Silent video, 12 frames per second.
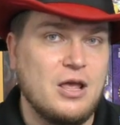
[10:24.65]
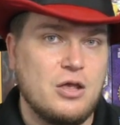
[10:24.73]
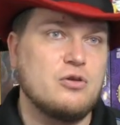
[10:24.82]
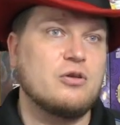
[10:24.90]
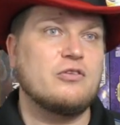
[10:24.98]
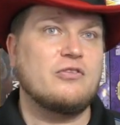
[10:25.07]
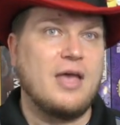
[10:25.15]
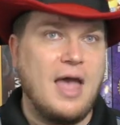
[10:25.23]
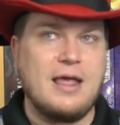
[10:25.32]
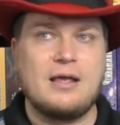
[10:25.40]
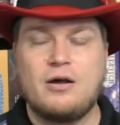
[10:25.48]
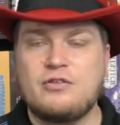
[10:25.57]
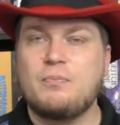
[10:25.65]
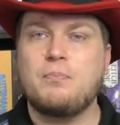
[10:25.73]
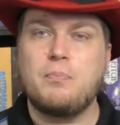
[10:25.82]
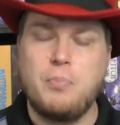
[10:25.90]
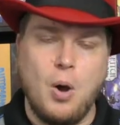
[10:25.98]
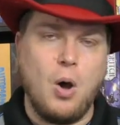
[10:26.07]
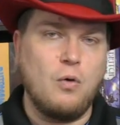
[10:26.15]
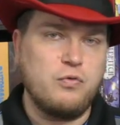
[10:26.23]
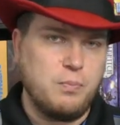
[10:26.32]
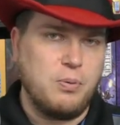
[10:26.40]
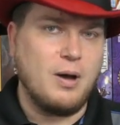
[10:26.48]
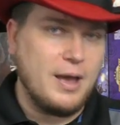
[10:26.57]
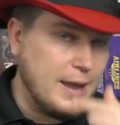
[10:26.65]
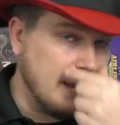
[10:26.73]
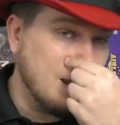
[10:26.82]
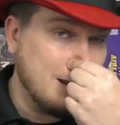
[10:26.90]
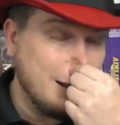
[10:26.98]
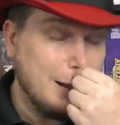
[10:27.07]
You can say, hey, let's both play